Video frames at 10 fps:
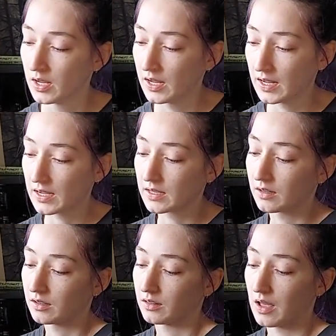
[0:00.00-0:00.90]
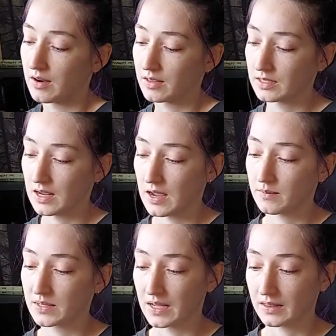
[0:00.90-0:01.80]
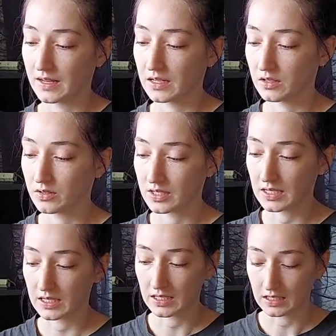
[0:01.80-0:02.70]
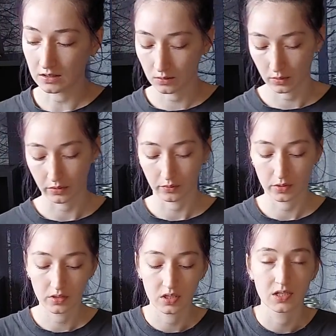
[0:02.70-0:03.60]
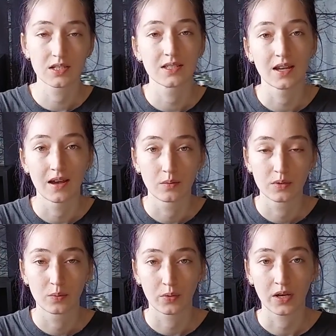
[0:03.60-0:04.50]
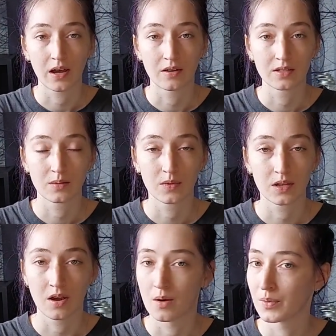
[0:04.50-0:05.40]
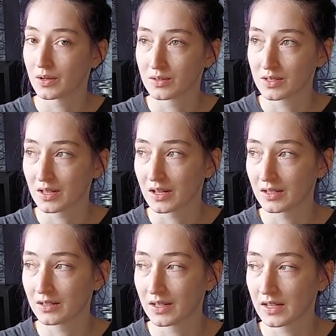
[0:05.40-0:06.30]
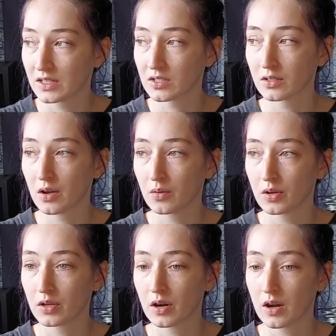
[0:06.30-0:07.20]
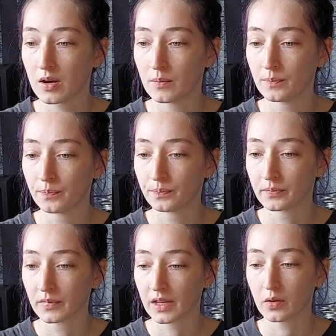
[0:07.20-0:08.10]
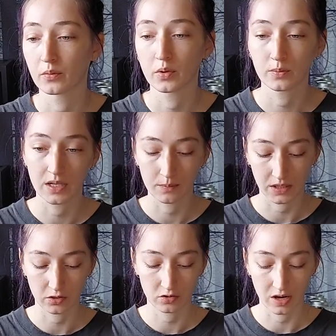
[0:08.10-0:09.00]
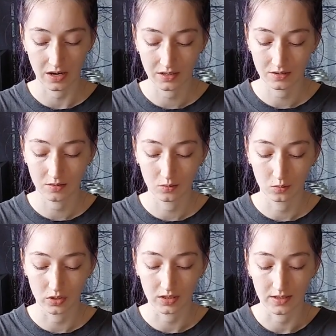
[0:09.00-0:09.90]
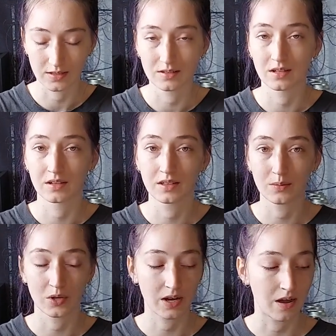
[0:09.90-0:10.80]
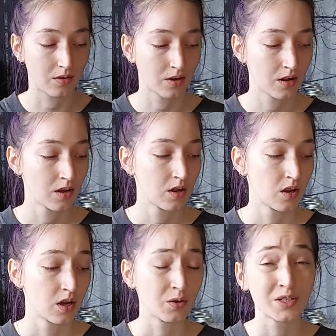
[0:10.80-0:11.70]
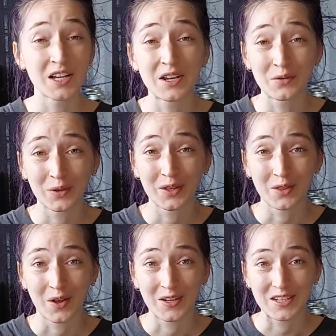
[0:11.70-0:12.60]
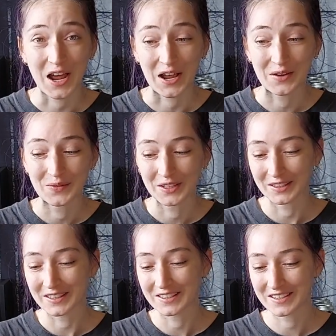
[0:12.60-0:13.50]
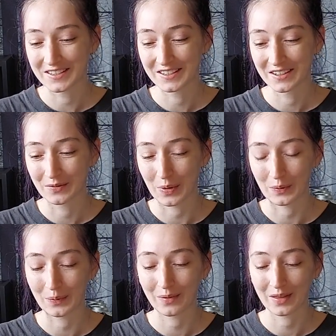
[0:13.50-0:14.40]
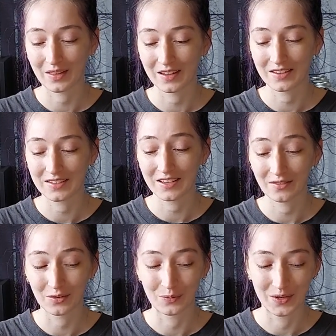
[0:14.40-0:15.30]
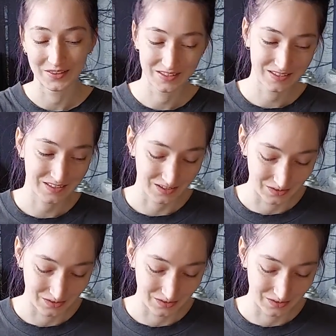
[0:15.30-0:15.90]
And a lot of the times I like using heat with roots just because it helps bring out some of the compounds that like a slower like room temp extract wouldn't necessarily bring out. It would take a really long time, at least probably like several months. So